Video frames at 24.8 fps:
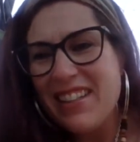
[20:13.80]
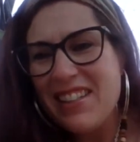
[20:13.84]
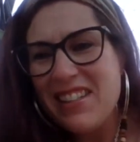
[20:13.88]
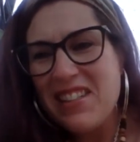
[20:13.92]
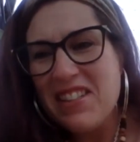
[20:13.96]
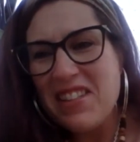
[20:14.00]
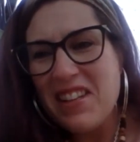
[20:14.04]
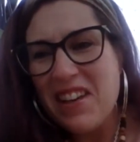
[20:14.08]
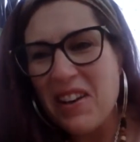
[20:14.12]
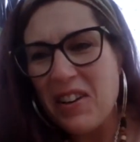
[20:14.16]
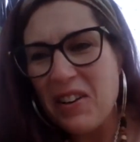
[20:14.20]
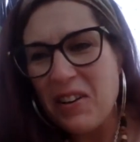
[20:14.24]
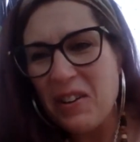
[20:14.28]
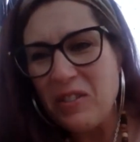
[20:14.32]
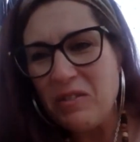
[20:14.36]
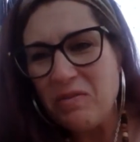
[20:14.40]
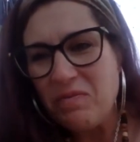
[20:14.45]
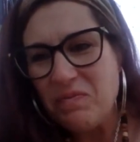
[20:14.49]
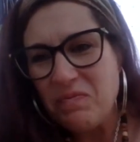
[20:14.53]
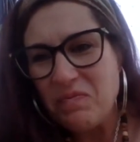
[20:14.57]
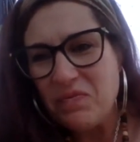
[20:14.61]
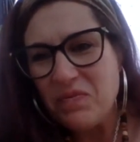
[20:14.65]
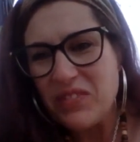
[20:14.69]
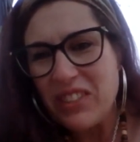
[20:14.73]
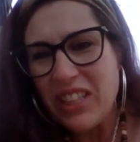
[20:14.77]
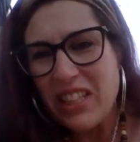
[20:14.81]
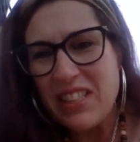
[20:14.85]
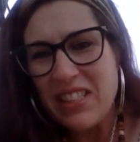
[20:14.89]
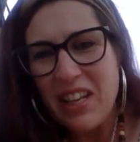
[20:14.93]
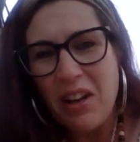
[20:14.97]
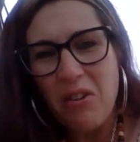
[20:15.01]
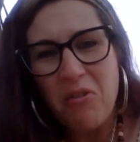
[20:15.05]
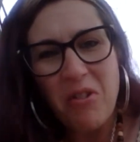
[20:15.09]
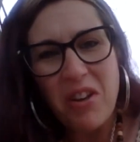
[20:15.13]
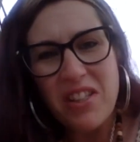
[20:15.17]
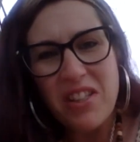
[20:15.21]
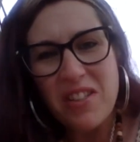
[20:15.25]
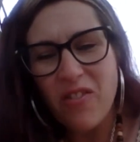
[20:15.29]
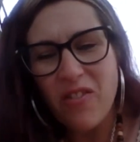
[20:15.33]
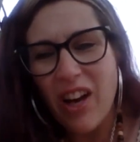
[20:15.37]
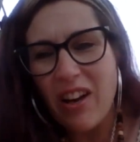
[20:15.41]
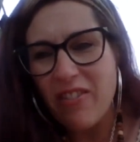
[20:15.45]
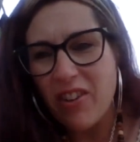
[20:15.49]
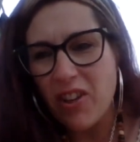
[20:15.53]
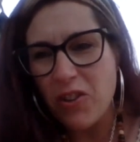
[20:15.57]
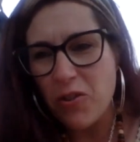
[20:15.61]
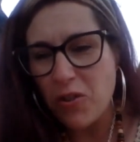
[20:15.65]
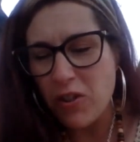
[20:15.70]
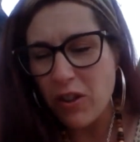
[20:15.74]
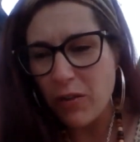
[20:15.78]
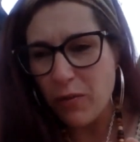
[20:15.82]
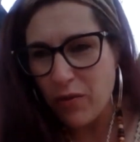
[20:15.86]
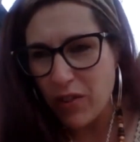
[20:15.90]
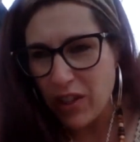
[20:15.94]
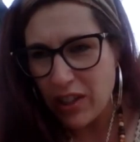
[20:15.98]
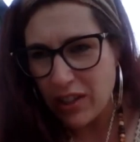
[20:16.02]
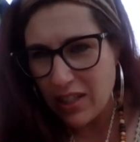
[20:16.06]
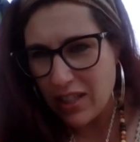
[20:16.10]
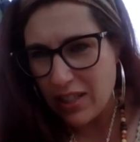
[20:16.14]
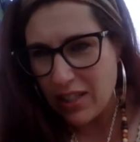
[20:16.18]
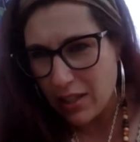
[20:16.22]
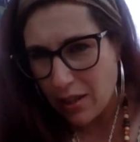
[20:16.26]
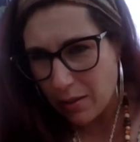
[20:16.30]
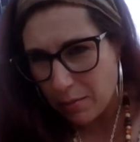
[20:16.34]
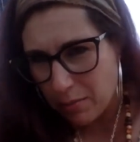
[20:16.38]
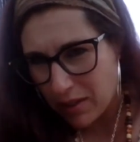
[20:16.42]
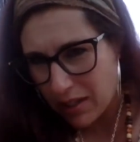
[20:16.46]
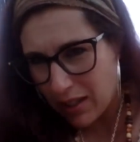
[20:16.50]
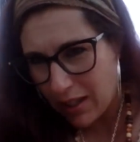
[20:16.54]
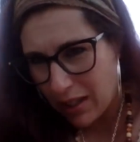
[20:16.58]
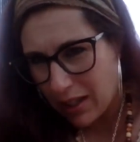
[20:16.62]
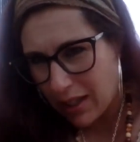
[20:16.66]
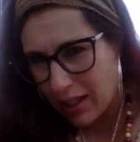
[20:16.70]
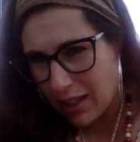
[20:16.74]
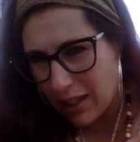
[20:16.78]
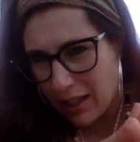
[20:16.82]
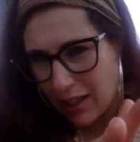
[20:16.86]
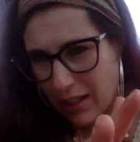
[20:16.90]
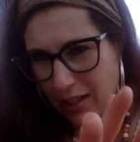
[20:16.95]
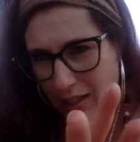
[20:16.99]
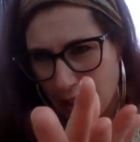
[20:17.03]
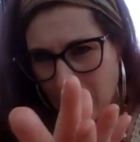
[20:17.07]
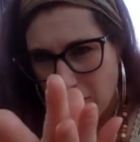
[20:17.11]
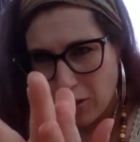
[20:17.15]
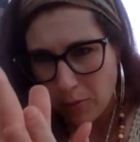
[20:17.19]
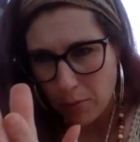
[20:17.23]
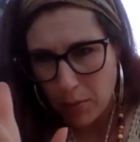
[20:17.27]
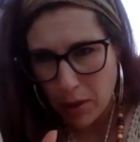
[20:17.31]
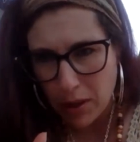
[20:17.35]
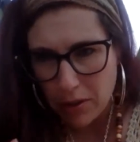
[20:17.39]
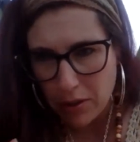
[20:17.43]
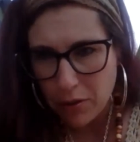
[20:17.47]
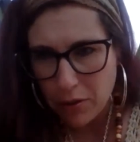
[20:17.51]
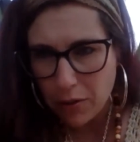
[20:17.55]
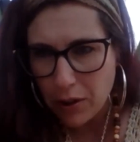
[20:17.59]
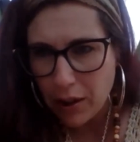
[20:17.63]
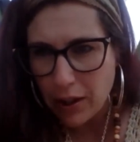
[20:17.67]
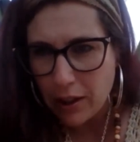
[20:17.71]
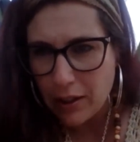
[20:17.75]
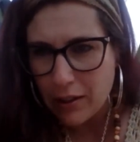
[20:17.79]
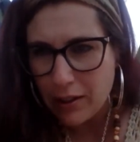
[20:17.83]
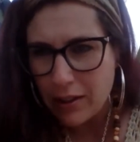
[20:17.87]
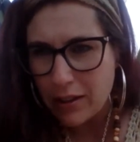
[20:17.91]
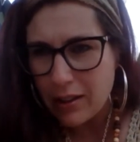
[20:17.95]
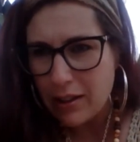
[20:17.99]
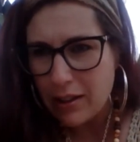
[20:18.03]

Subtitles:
So, because I was 550 something and now I'm under it.